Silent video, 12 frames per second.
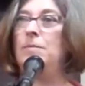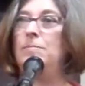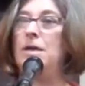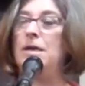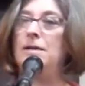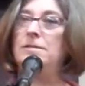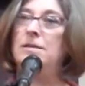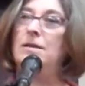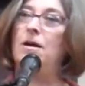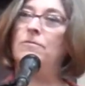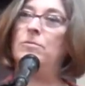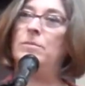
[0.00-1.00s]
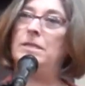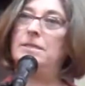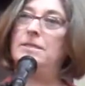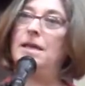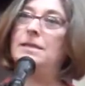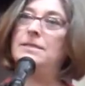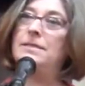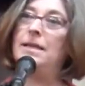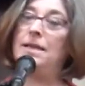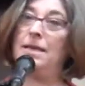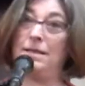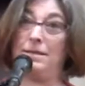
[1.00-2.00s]
because the government says
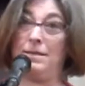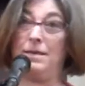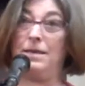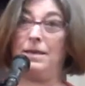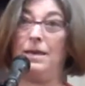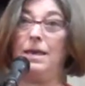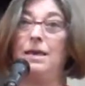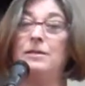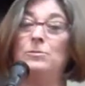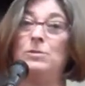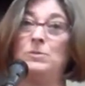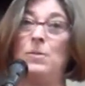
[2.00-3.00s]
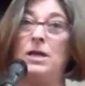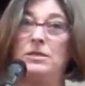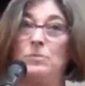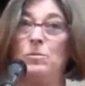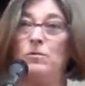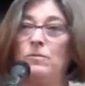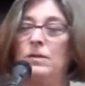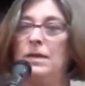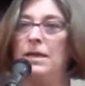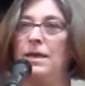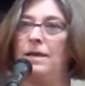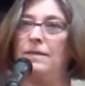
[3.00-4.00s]
that he is responsible for
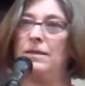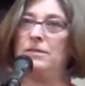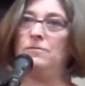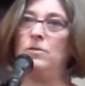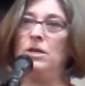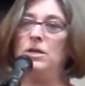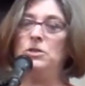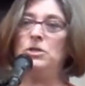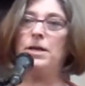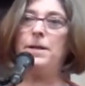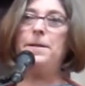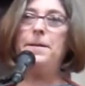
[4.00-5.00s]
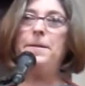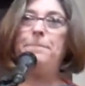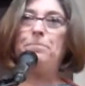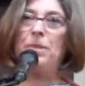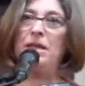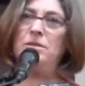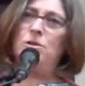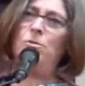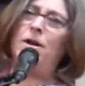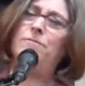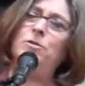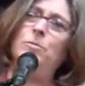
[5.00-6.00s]
leaking this footage. So
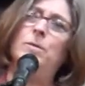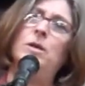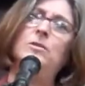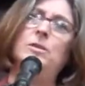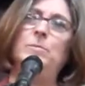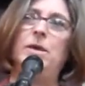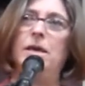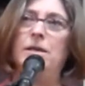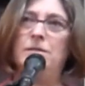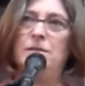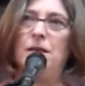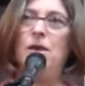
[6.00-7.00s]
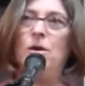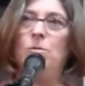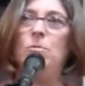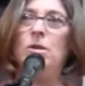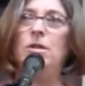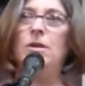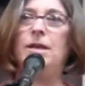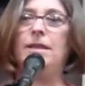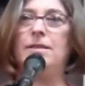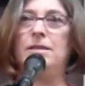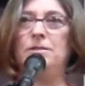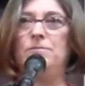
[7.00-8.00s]
after Bill speaks, we'll look
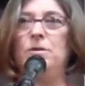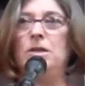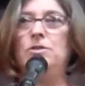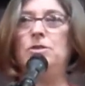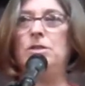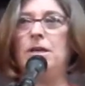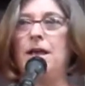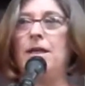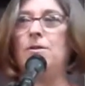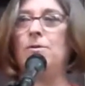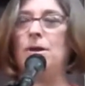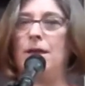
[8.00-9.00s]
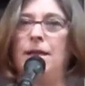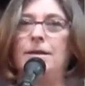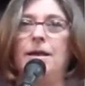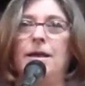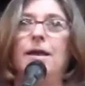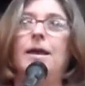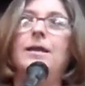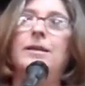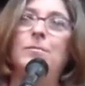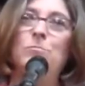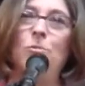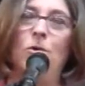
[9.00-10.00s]
at this footage together, and
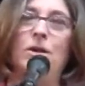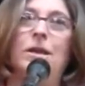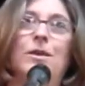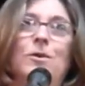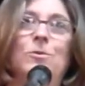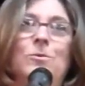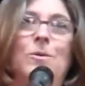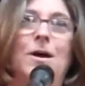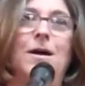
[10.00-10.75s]
I'm warning you,